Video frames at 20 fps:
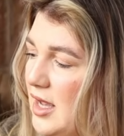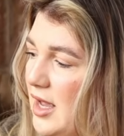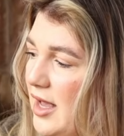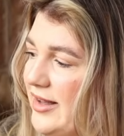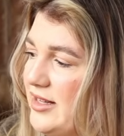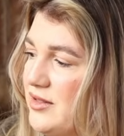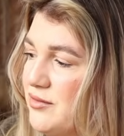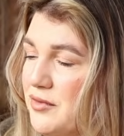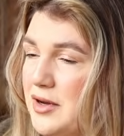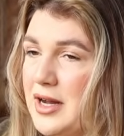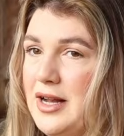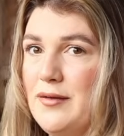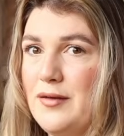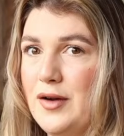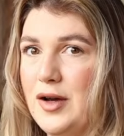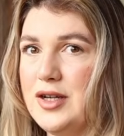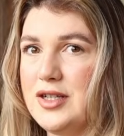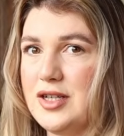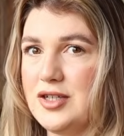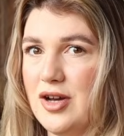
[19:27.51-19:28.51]
It's really
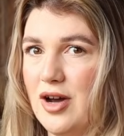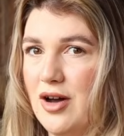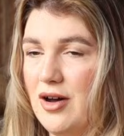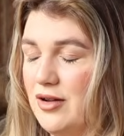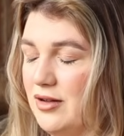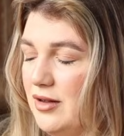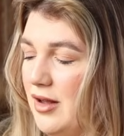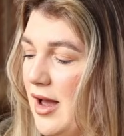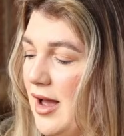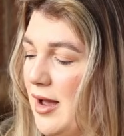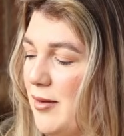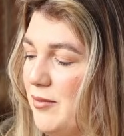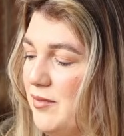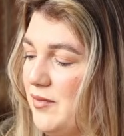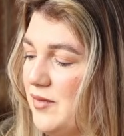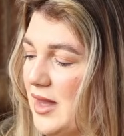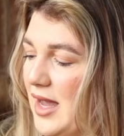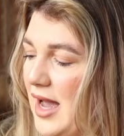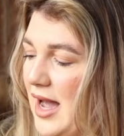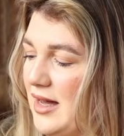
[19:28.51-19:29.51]
versatile,
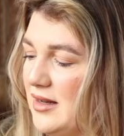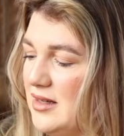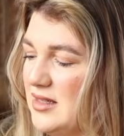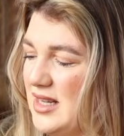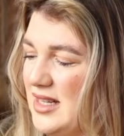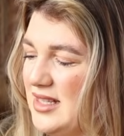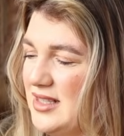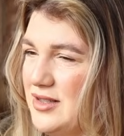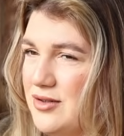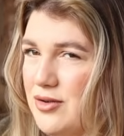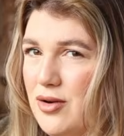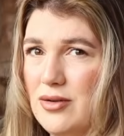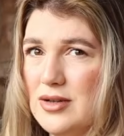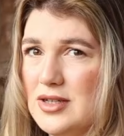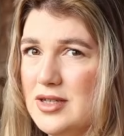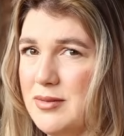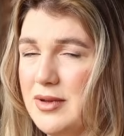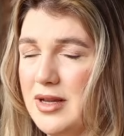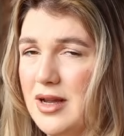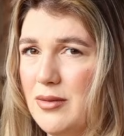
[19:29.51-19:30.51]
and it's not
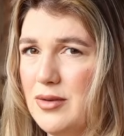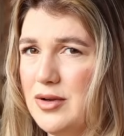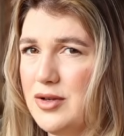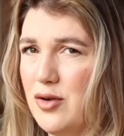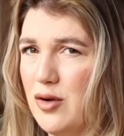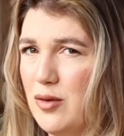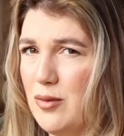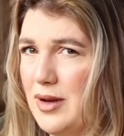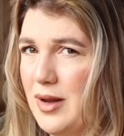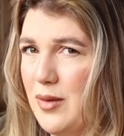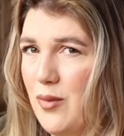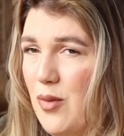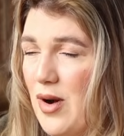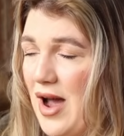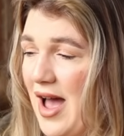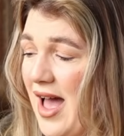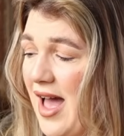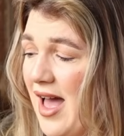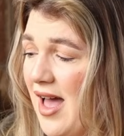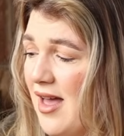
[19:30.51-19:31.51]
something I would normally
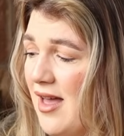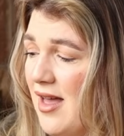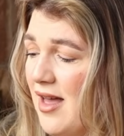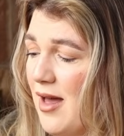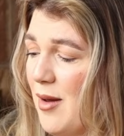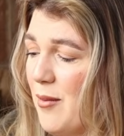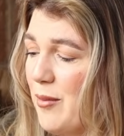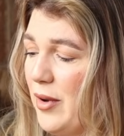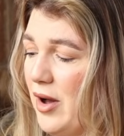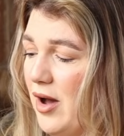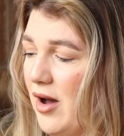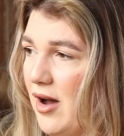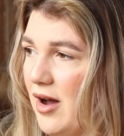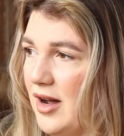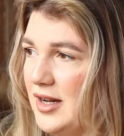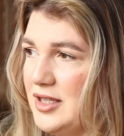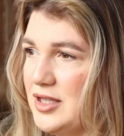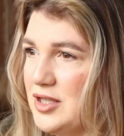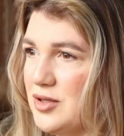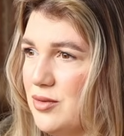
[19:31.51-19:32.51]
wear, but
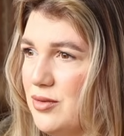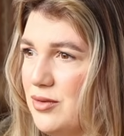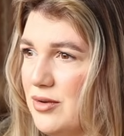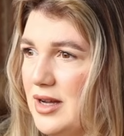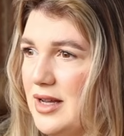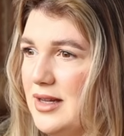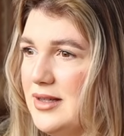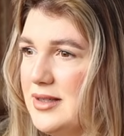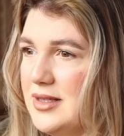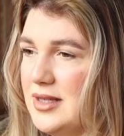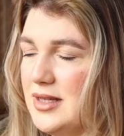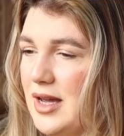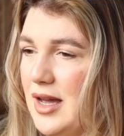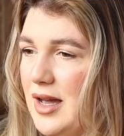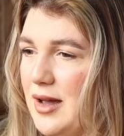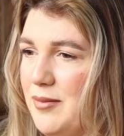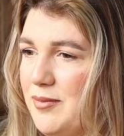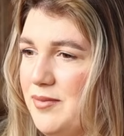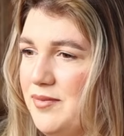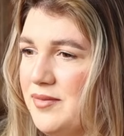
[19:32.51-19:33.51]
I saw it
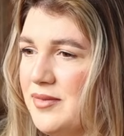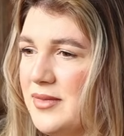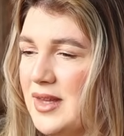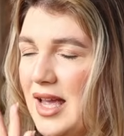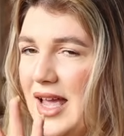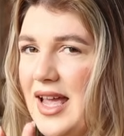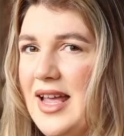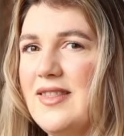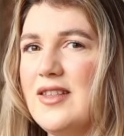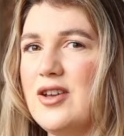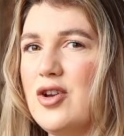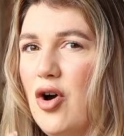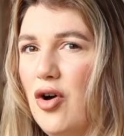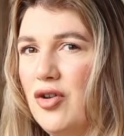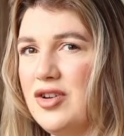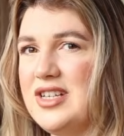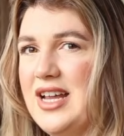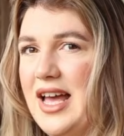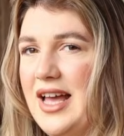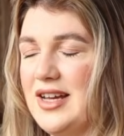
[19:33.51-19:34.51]
in the
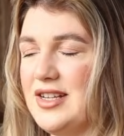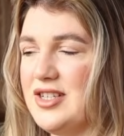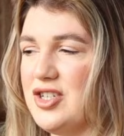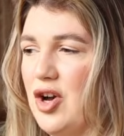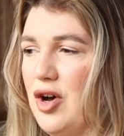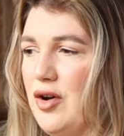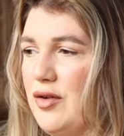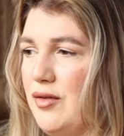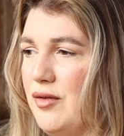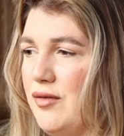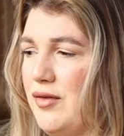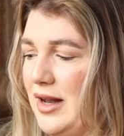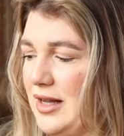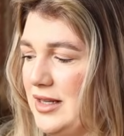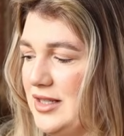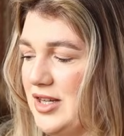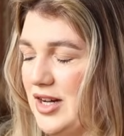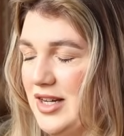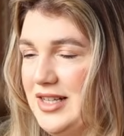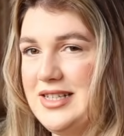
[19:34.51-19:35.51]
context of
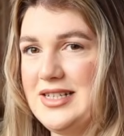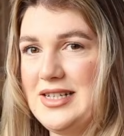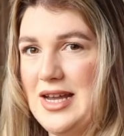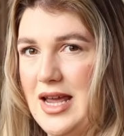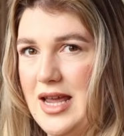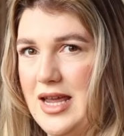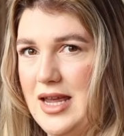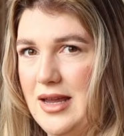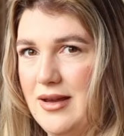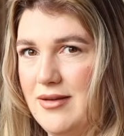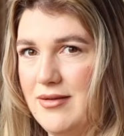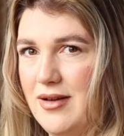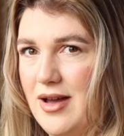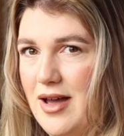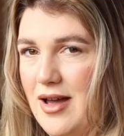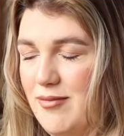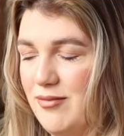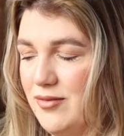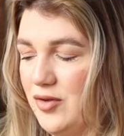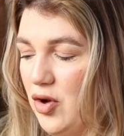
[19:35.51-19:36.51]
Valentine's Day
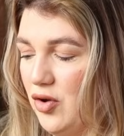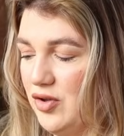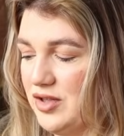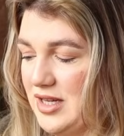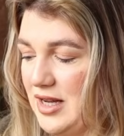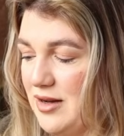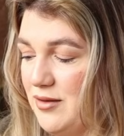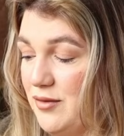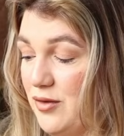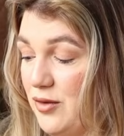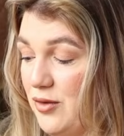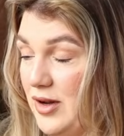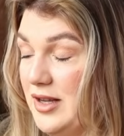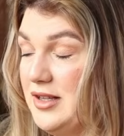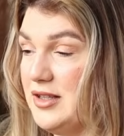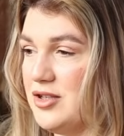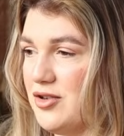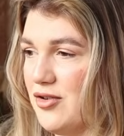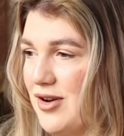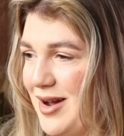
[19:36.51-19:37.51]
content for
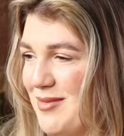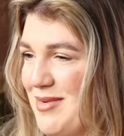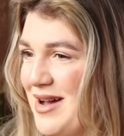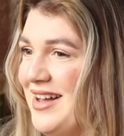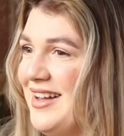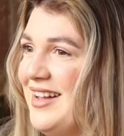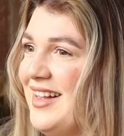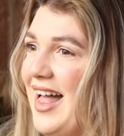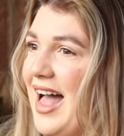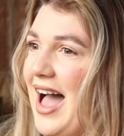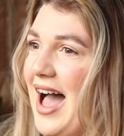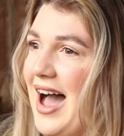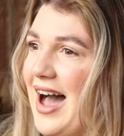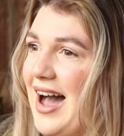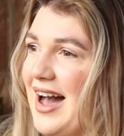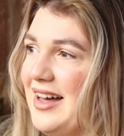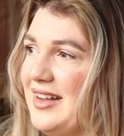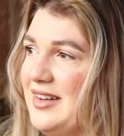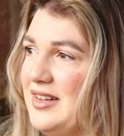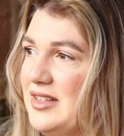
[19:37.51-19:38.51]
Instagram,
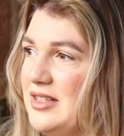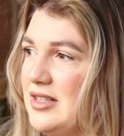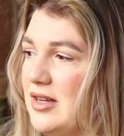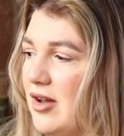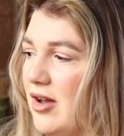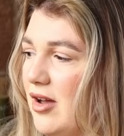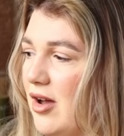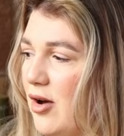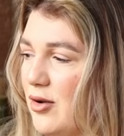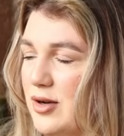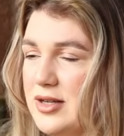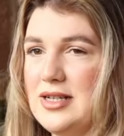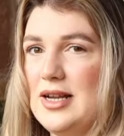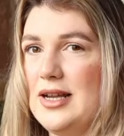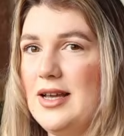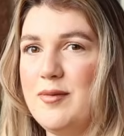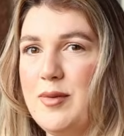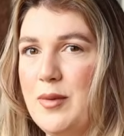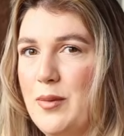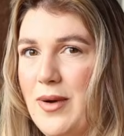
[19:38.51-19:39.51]
and honestly
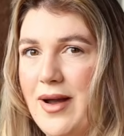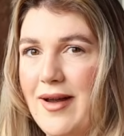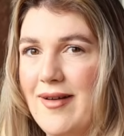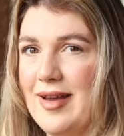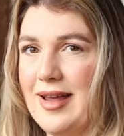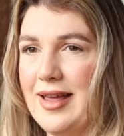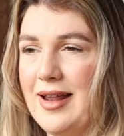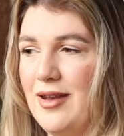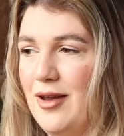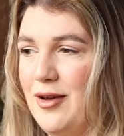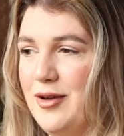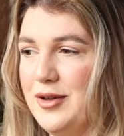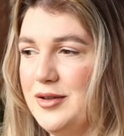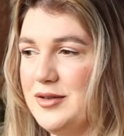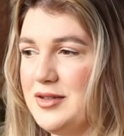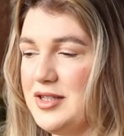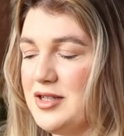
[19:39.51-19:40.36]
have been wearing it loads.